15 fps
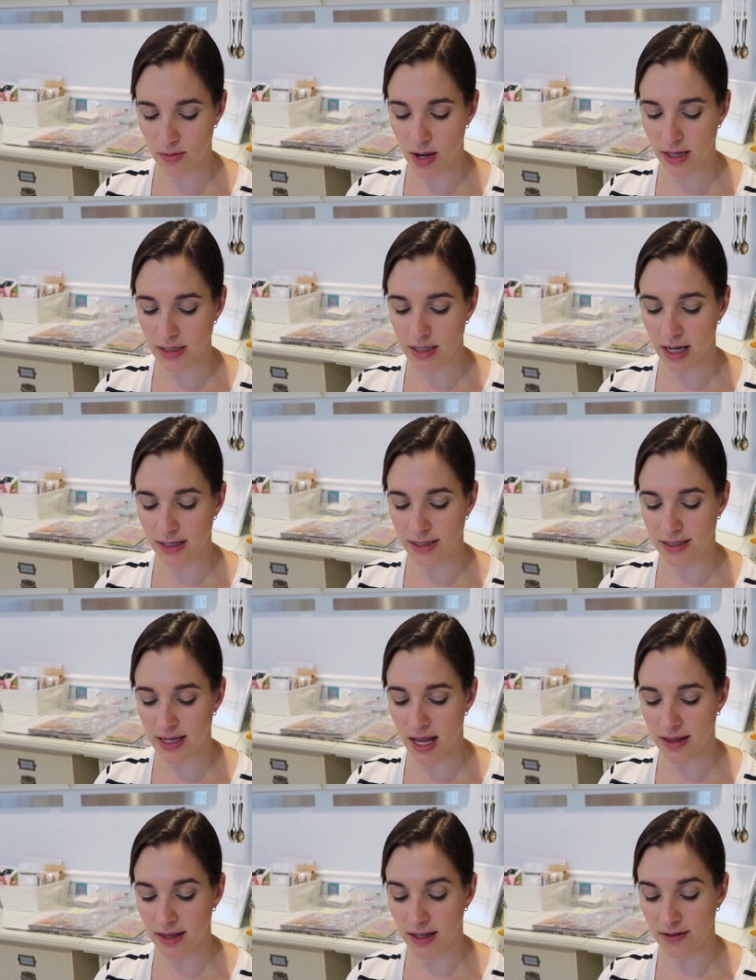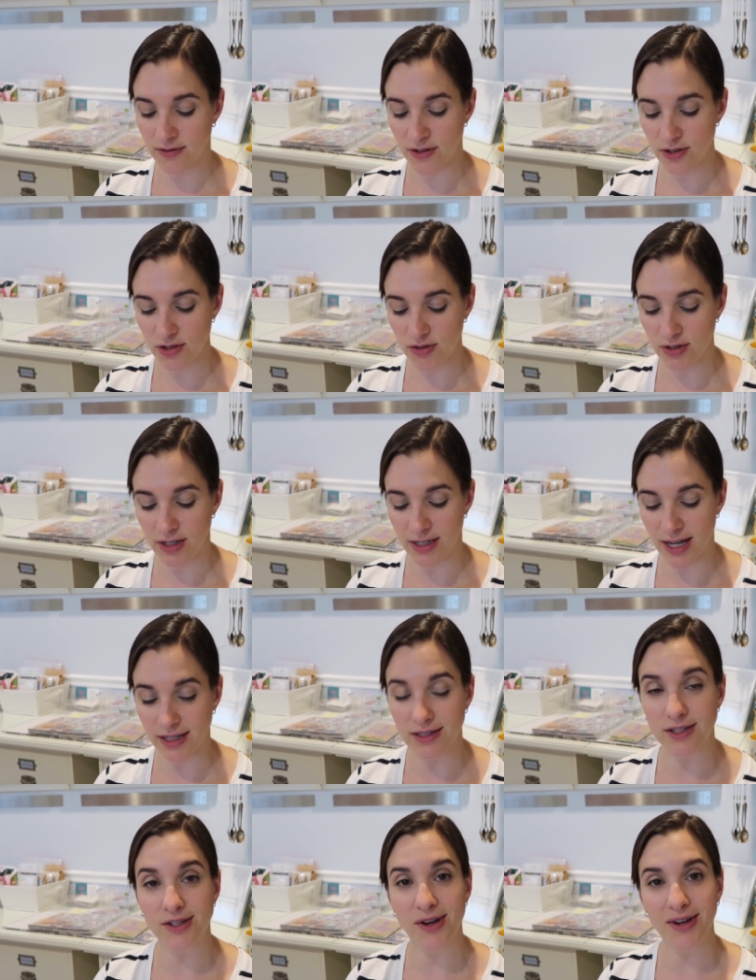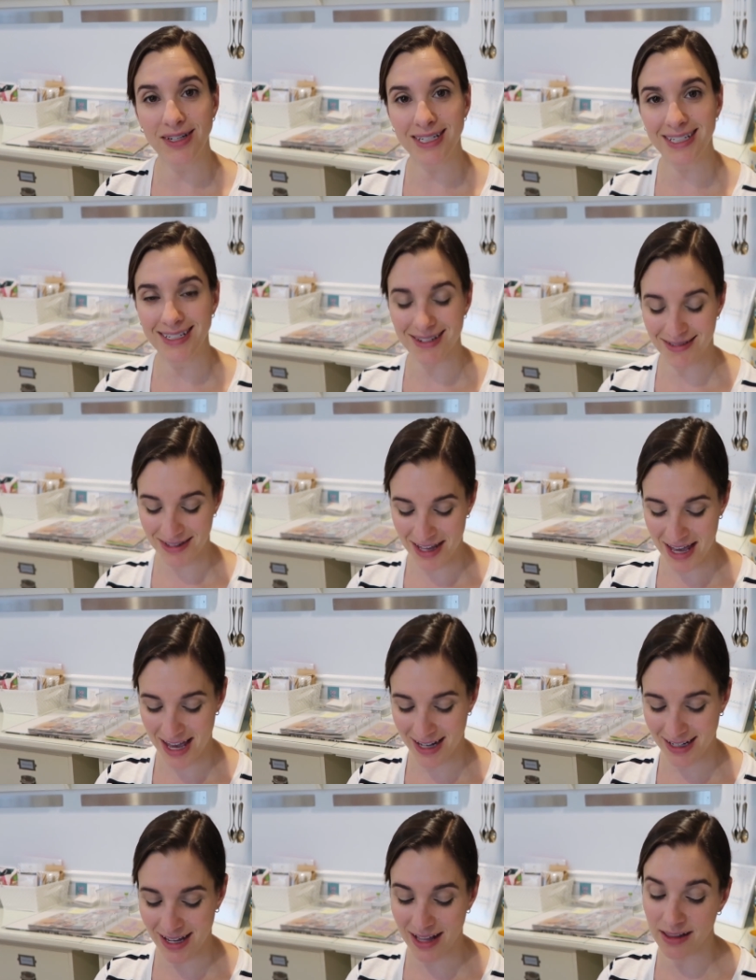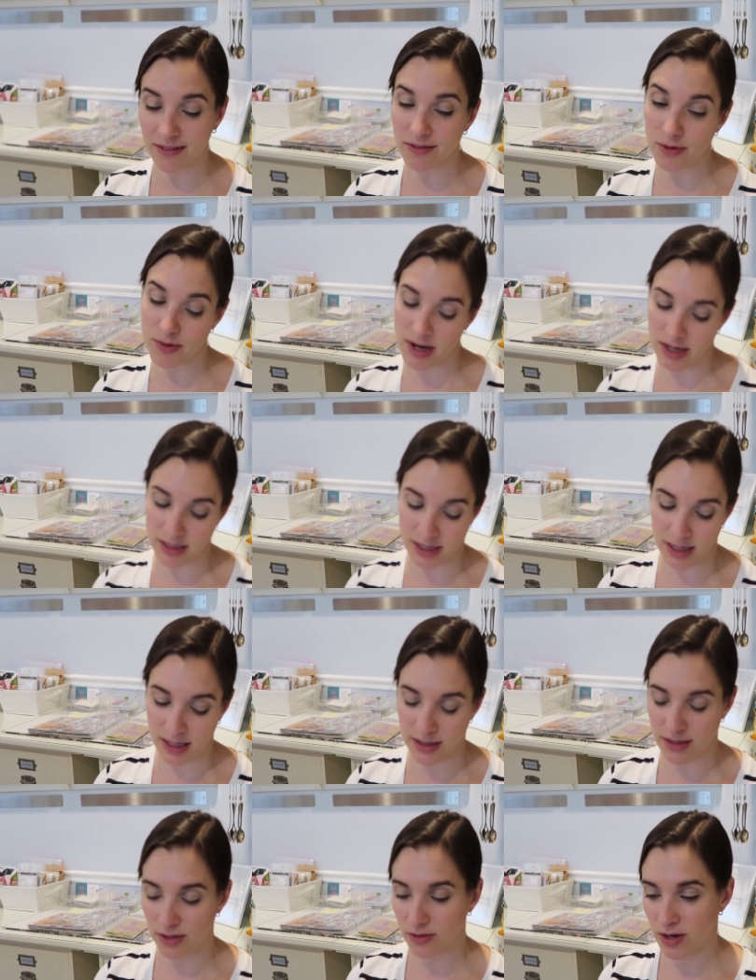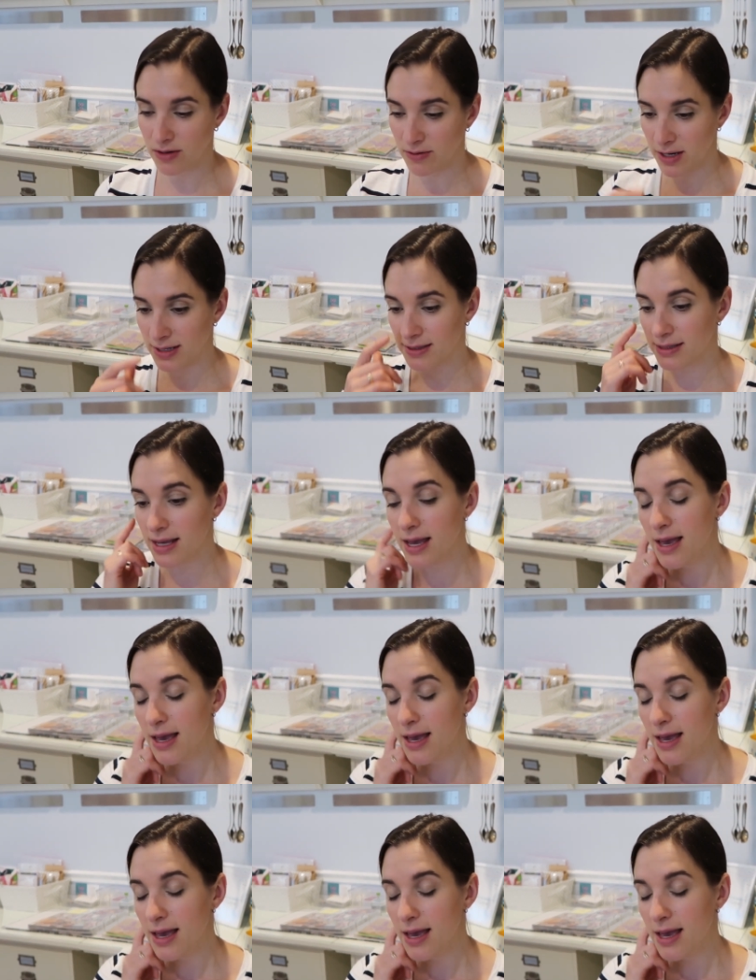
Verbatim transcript: Wine and Dine's tenth anniversary next year. Oh, I didn't know that. I love the Wine and Dine. That's a great race.